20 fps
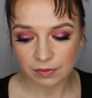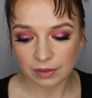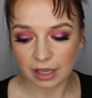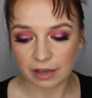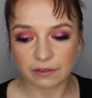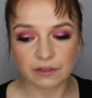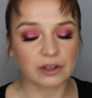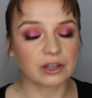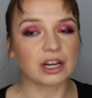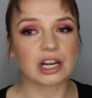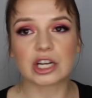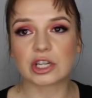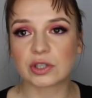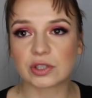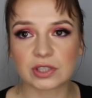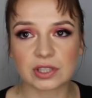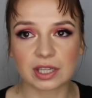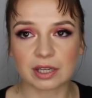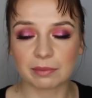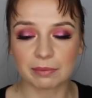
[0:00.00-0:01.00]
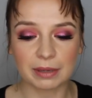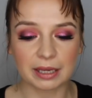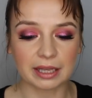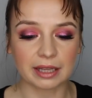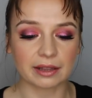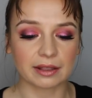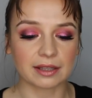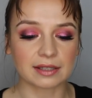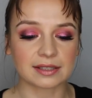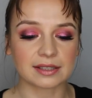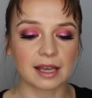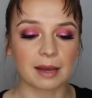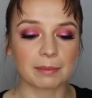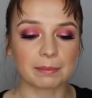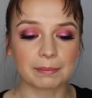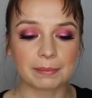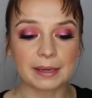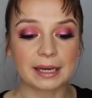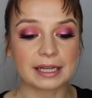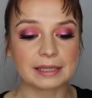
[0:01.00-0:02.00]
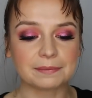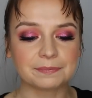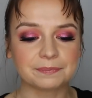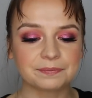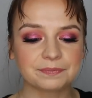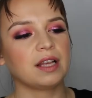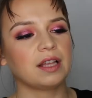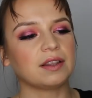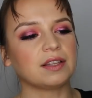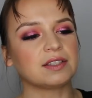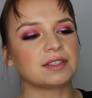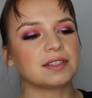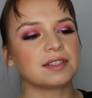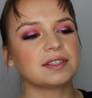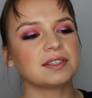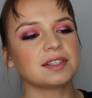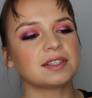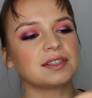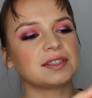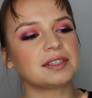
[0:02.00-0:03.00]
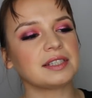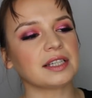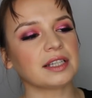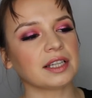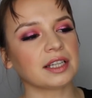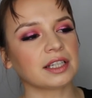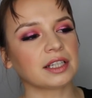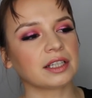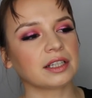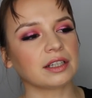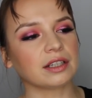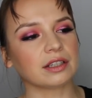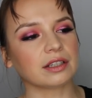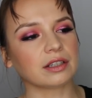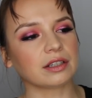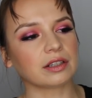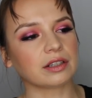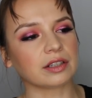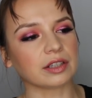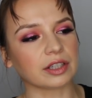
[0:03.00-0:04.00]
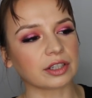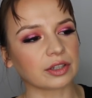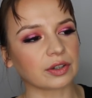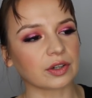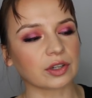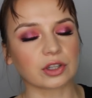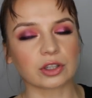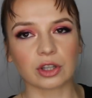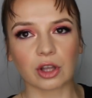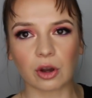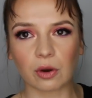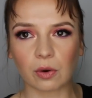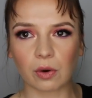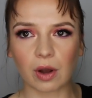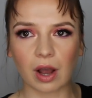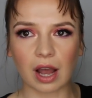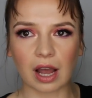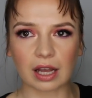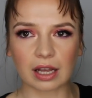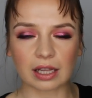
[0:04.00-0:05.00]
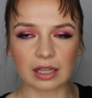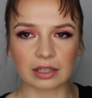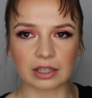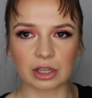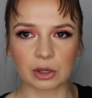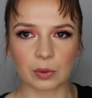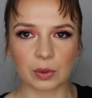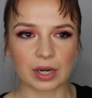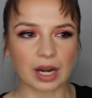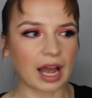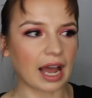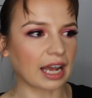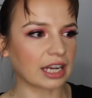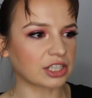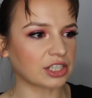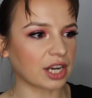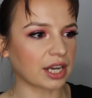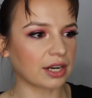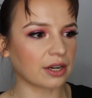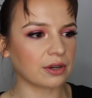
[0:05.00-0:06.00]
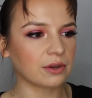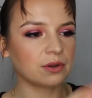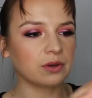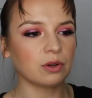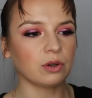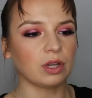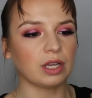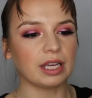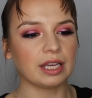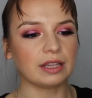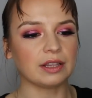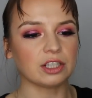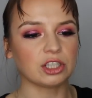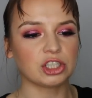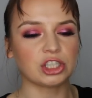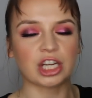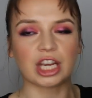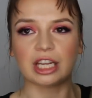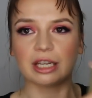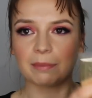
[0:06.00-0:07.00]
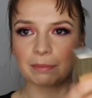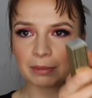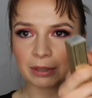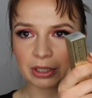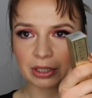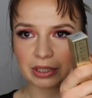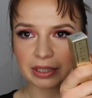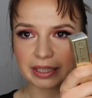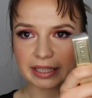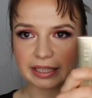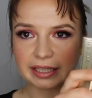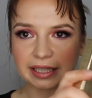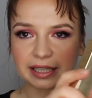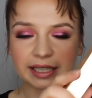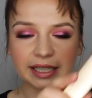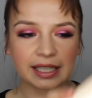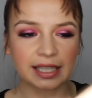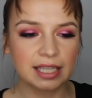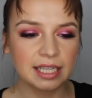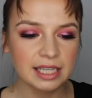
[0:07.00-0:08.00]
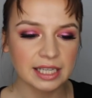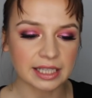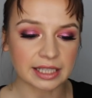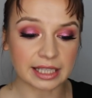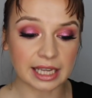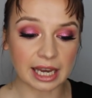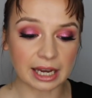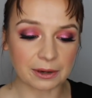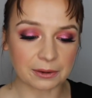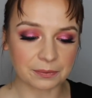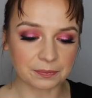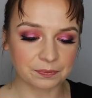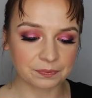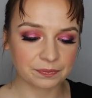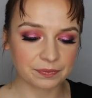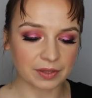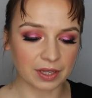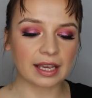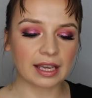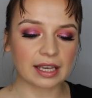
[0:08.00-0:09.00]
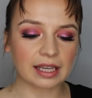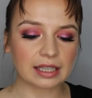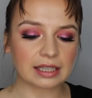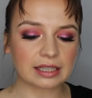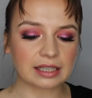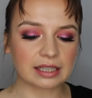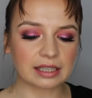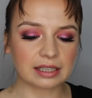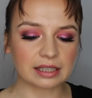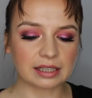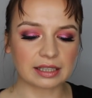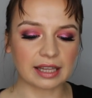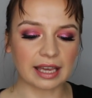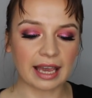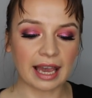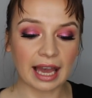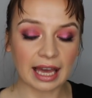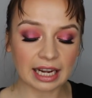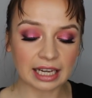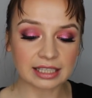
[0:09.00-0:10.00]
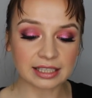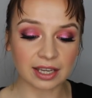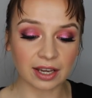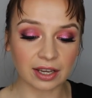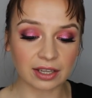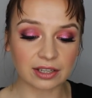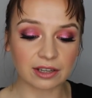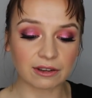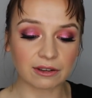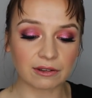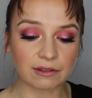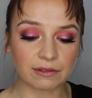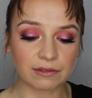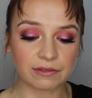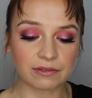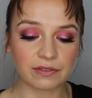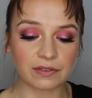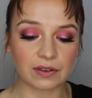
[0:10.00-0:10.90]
if you're interested in picking this up, but this is the Stila Glitter and Glow Liquid Eyeshadow in the shade Perlina. Now, they had a ton of